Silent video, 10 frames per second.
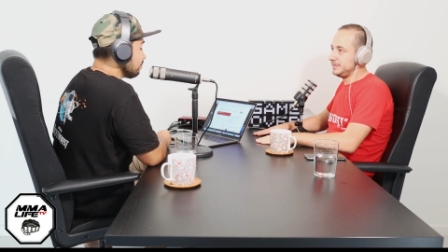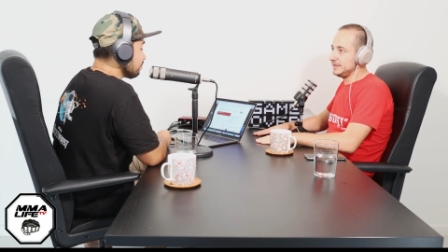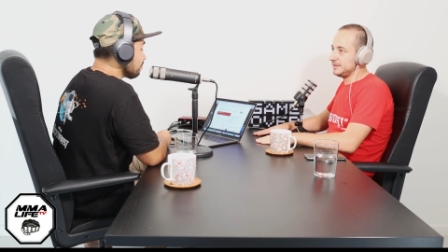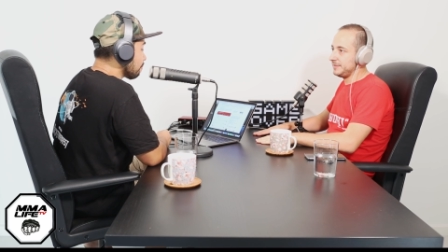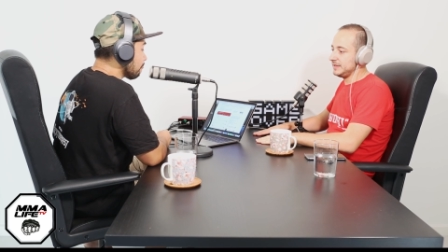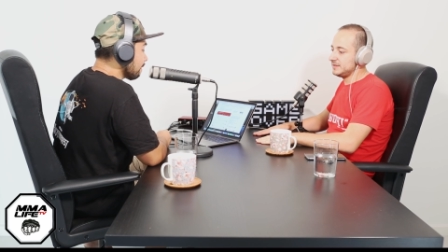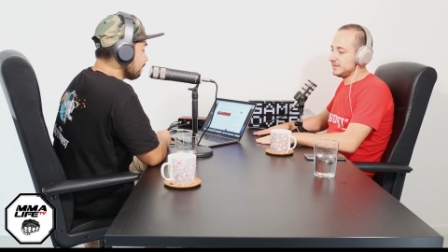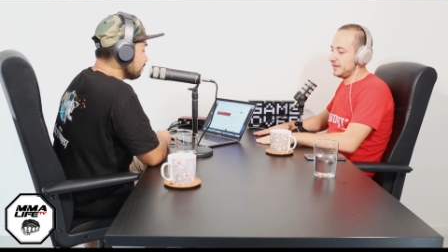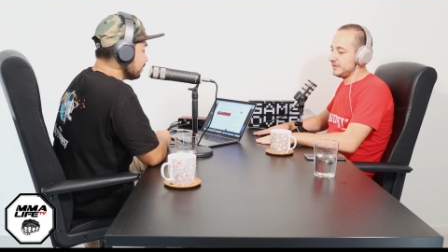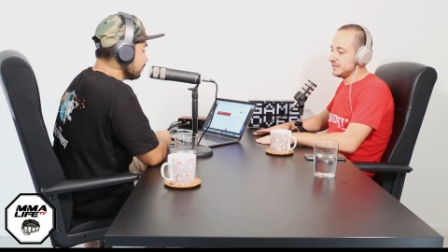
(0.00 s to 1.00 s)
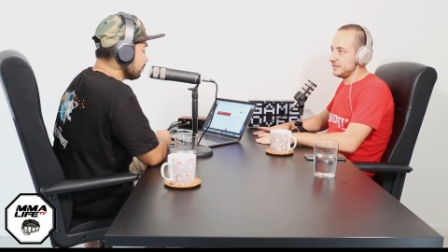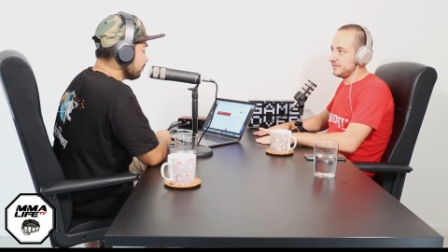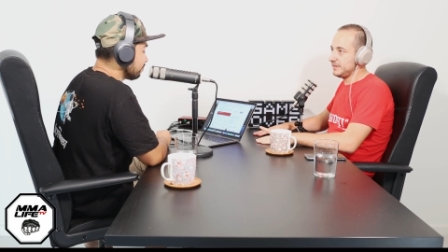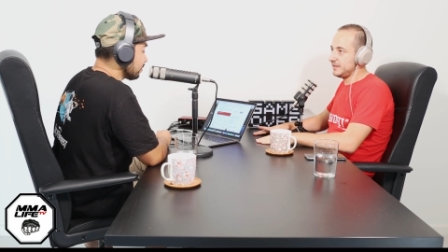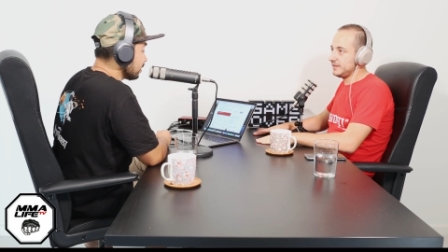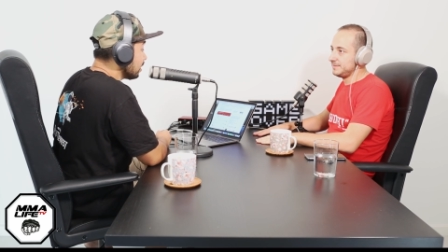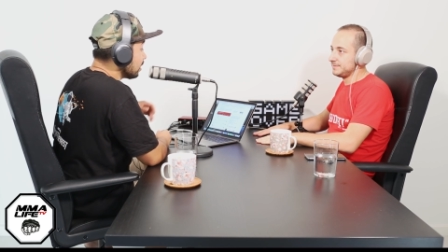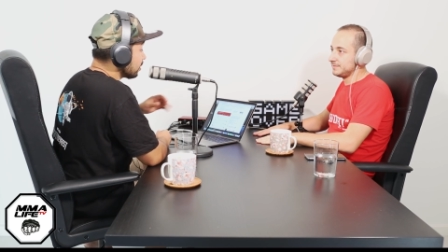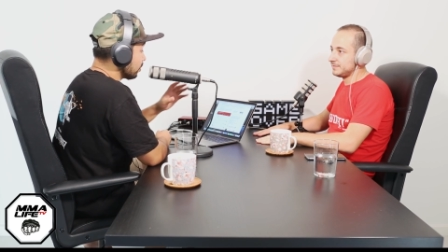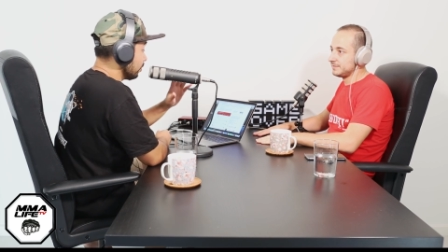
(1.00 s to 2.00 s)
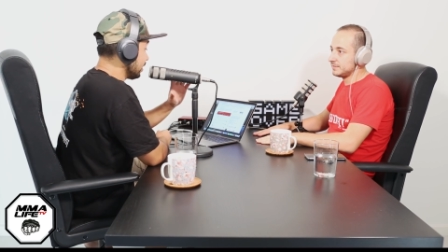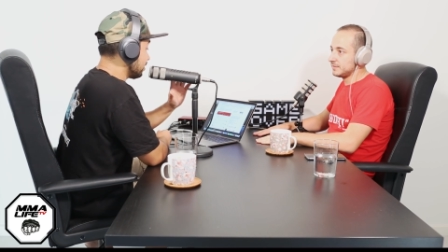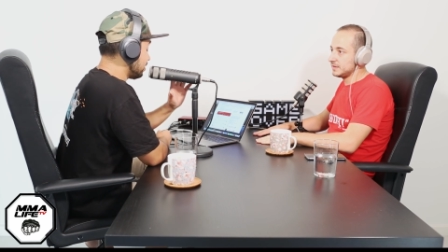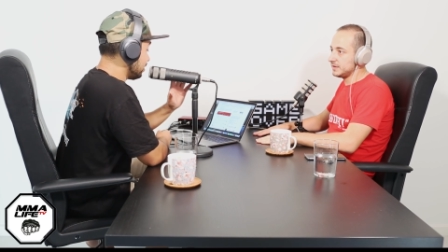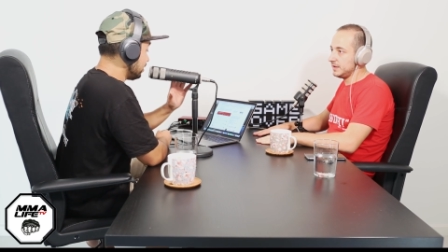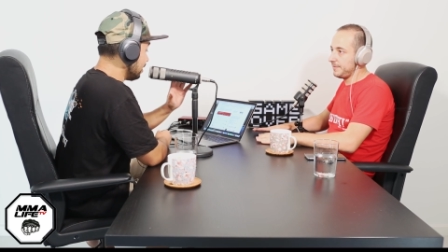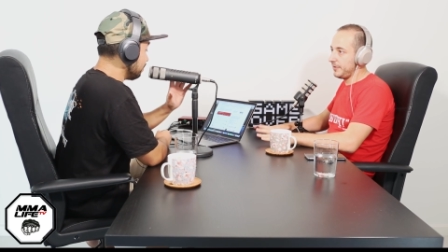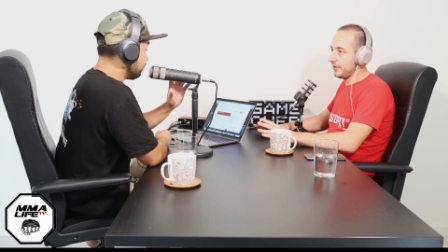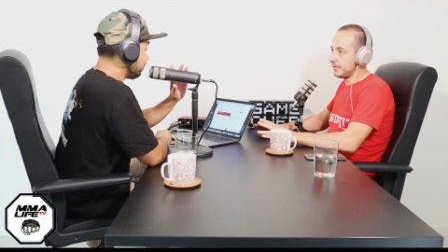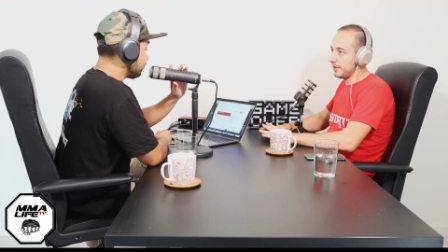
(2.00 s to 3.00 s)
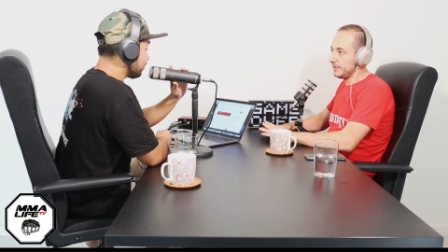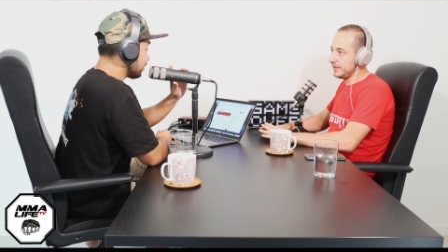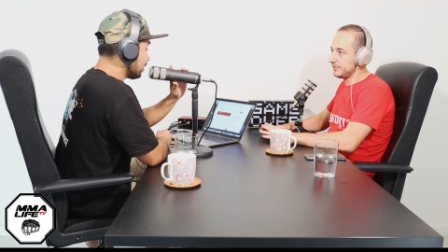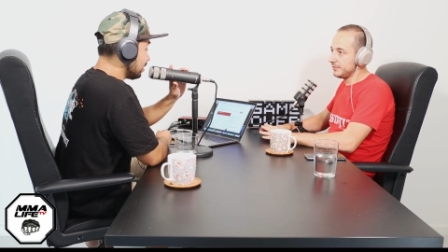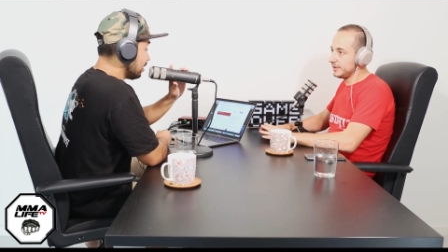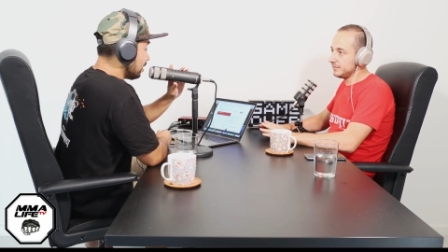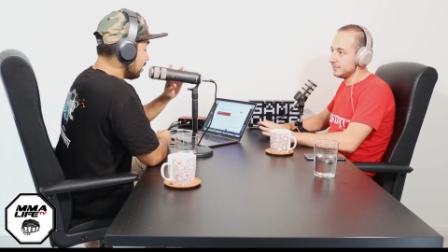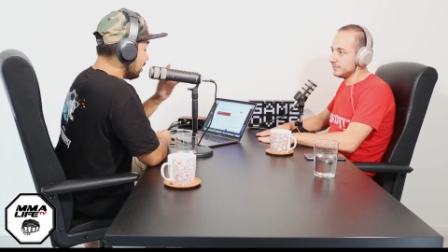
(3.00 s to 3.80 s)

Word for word: Bits and pieces. I know he's undefeated. Correct. So they're both going into it